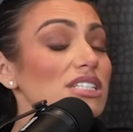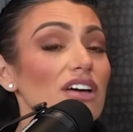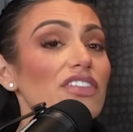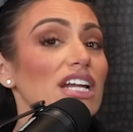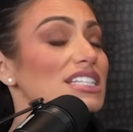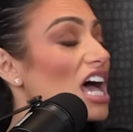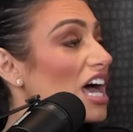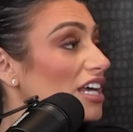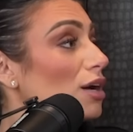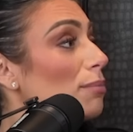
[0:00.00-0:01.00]
enough that has a
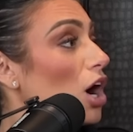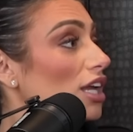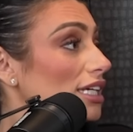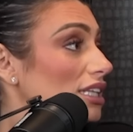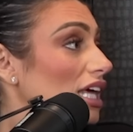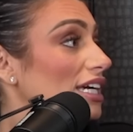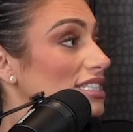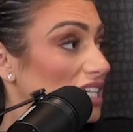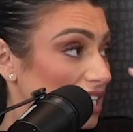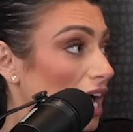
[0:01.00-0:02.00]
head, a body,
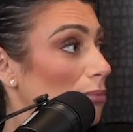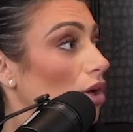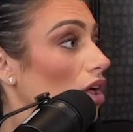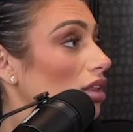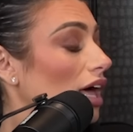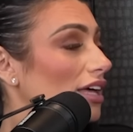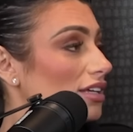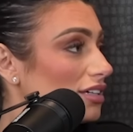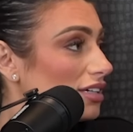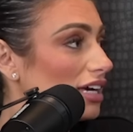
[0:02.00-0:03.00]
legs, and an eyeball. I
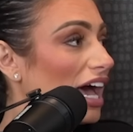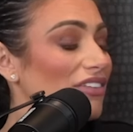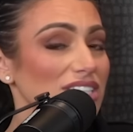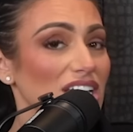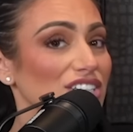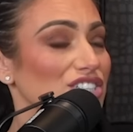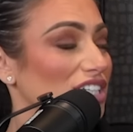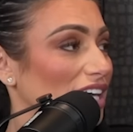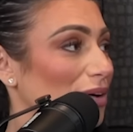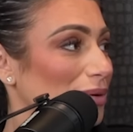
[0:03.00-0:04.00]
haven't
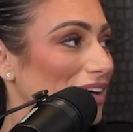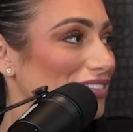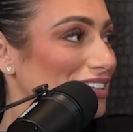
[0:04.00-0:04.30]
touched it yet. We have